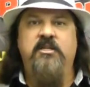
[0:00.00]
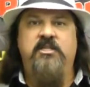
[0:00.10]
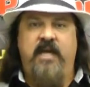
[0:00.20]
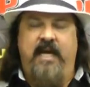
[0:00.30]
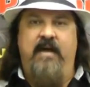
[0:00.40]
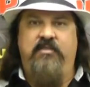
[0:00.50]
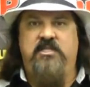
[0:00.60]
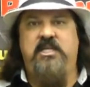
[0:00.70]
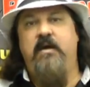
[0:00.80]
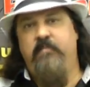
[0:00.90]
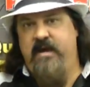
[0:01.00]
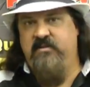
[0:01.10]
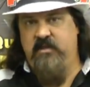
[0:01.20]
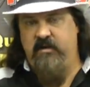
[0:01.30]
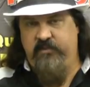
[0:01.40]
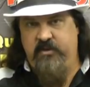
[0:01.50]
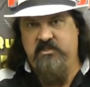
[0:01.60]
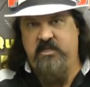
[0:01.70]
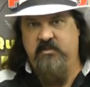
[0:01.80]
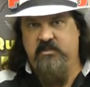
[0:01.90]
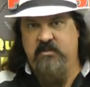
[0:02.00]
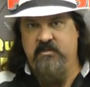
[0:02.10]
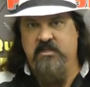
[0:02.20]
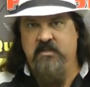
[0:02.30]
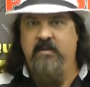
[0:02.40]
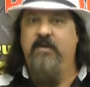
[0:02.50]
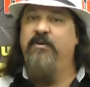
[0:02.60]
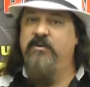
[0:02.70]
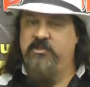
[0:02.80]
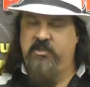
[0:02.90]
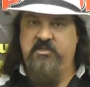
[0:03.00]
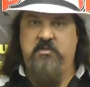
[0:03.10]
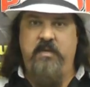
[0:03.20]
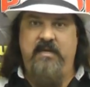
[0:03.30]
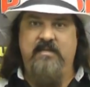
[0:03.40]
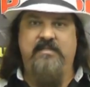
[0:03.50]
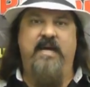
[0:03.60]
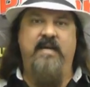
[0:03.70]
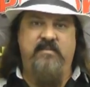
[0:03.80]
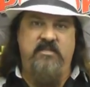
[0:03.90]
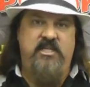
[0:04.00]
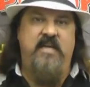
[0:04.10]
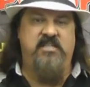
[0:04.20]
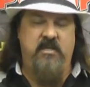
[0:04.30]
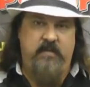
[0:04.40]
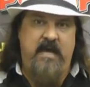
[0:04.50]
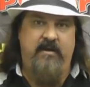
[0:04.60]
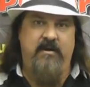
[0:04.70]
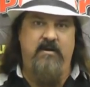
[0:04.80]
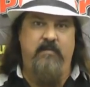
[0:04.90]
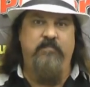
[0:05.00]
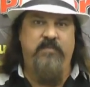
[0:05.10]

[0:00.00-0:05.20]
Check out the Jet Mass Airflow Sensors on our social media sites and jetchip.com.